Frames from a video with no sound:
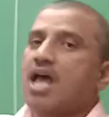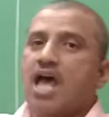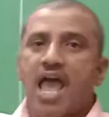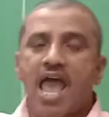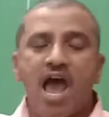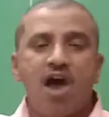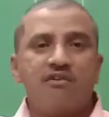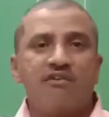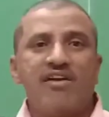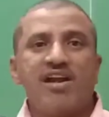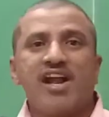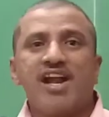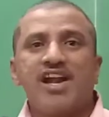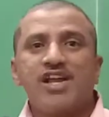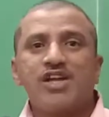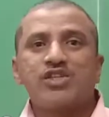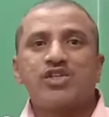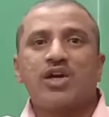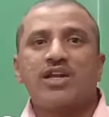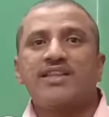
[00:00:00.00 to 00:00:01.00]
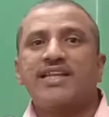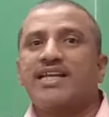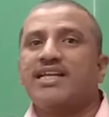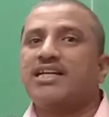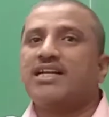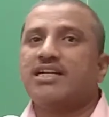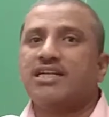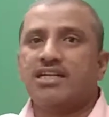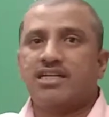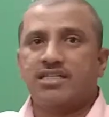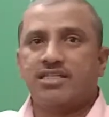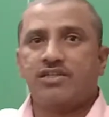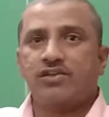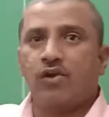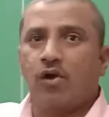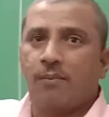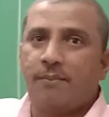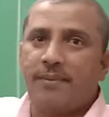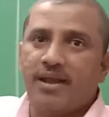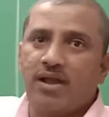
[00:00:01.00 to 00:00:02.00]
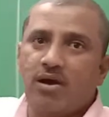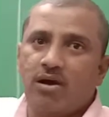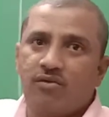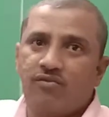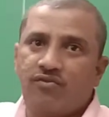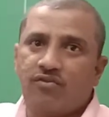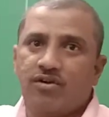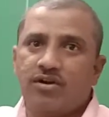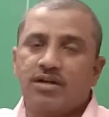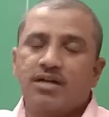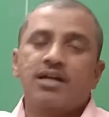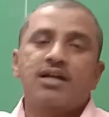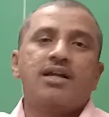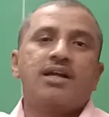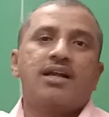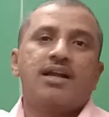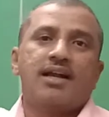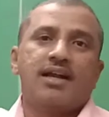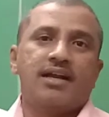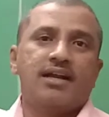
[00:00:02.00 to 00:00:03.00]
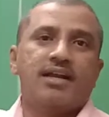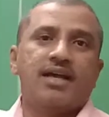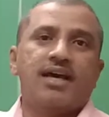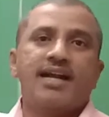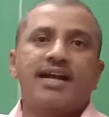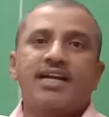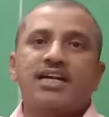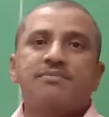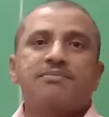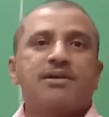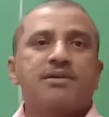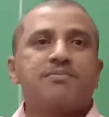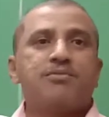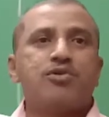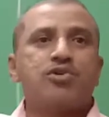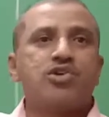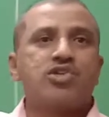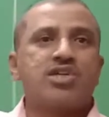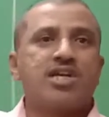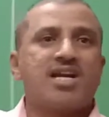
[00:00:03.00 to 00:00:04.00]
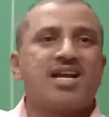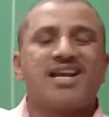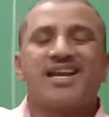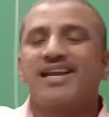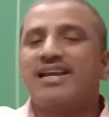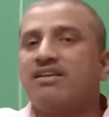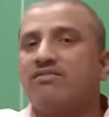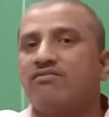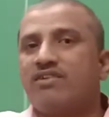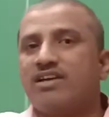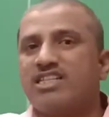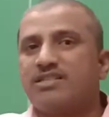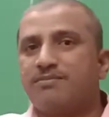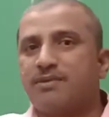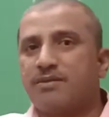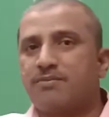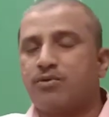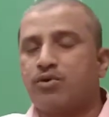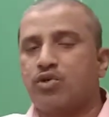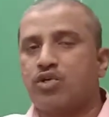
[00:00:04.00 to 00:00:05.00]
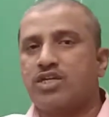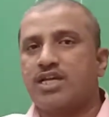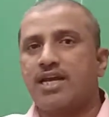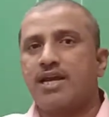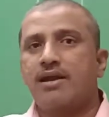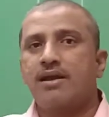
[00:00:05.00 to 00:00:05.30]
I have introduced the topic of direct proportion and inverse proportion,